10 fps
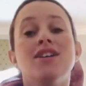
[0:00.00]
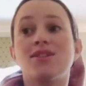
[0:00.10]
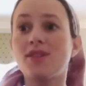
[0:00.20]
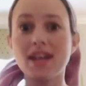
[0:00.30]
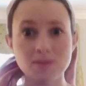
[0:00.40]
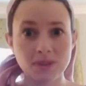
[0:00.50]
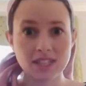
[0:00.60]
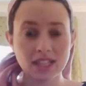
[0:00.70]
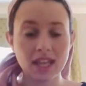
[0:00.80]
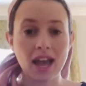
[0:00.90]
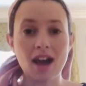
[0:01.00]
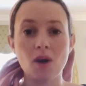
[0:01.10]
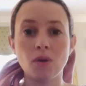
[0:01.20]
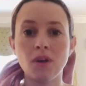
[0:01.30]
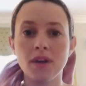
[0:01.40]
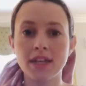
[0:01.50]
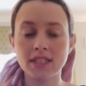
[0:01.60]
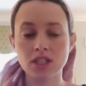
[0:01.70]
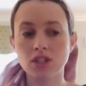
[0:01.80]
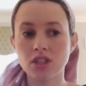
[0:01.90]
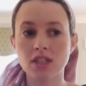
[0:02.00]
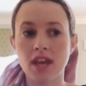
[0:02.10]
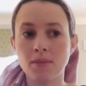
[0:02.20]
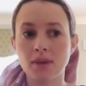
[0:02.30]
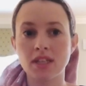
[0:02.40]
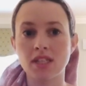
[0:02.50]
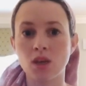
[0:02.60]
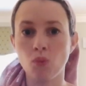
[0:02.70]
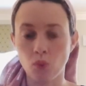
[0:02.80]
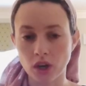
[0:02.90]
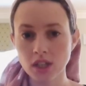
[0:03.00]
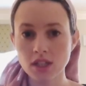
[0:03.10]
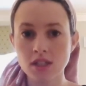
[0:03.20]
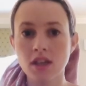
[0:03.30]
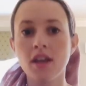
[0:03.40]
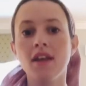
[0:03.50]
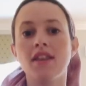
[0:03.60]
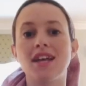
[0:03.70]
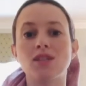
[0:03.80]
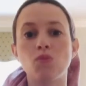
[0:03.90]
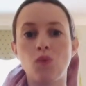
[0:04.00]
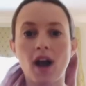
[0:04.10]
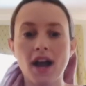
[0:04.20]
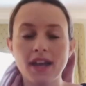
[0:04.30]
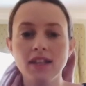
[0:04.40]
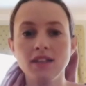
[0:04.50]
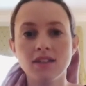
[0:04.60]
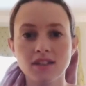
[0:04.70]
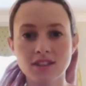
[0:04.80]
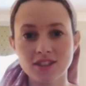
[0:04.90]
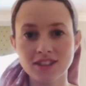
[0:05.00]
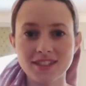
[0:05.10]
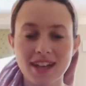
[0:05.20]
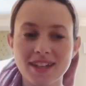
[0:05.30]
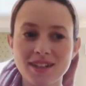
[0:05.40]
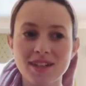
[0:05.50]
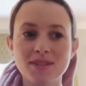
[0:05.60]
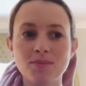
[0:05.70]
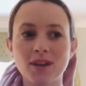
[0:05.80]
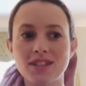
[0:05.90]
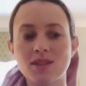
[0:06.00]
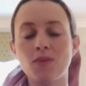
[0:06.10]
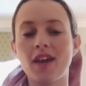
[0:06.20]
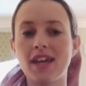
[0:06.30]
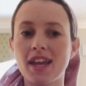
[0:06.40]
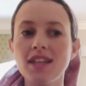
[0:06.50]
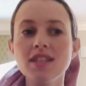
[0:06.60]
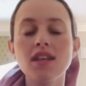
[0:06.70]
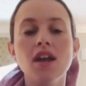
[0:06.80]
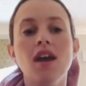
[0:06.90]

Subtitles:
So that's basically how interior design pricing works. That's why interior design is priced the way it is.